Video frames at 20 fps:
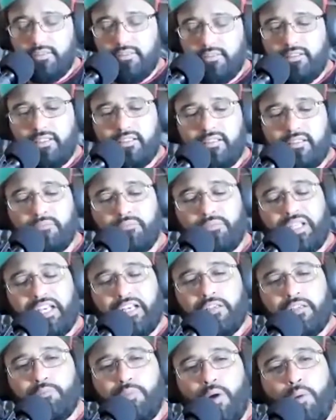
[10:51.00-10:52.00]
just some
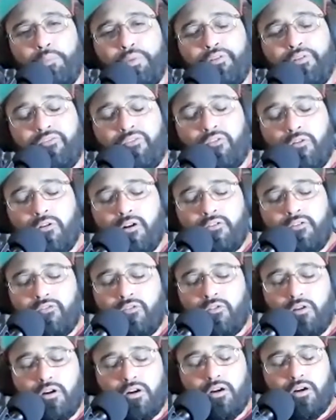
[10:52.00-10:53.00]
things bumping for
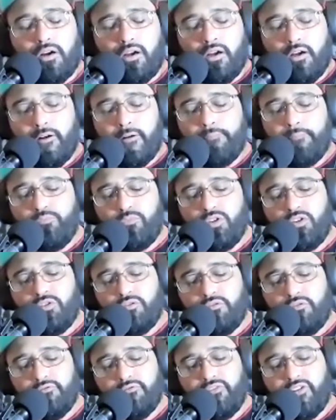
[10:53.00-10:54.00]

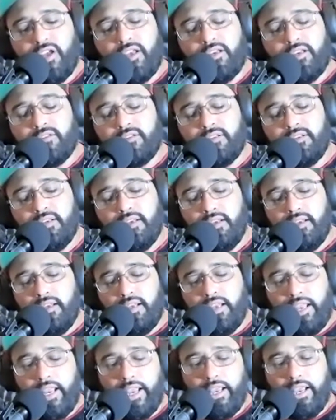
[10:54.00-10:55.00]
Shroomfest.
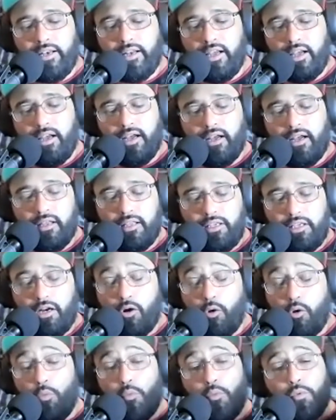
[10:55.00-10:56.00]
And
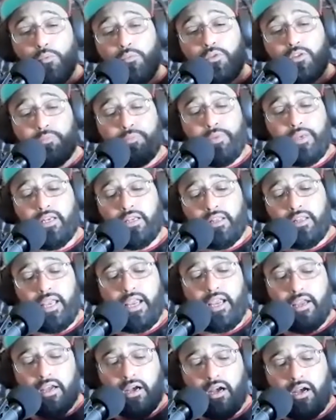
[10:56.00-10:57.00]
speaking of
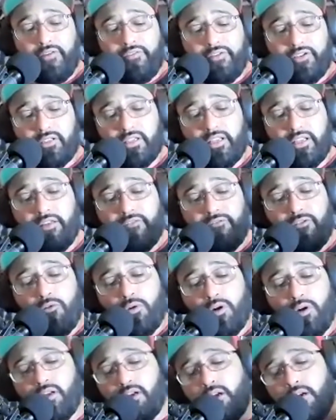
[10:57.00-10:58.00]
that, obviously, if you
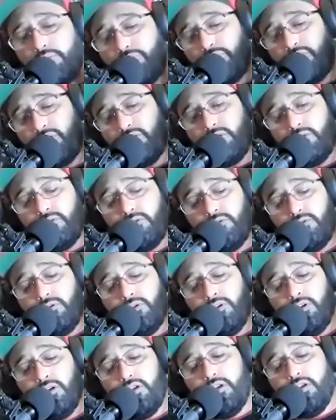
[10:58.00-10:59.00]
want to come through
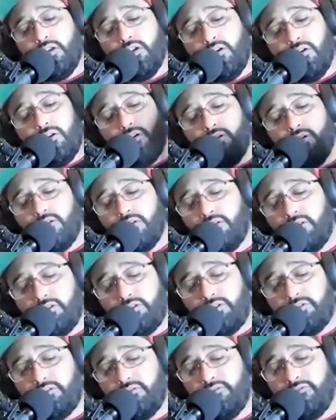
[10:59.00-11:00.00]
onto
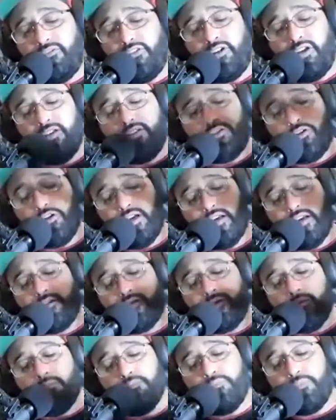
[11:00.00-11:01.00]
Shroomfest, you got
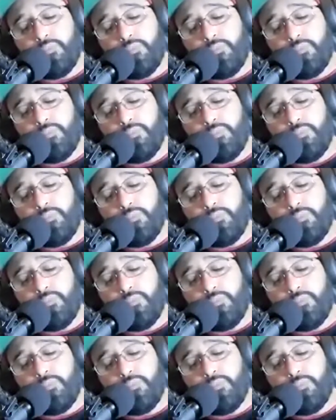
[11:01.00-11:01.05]
some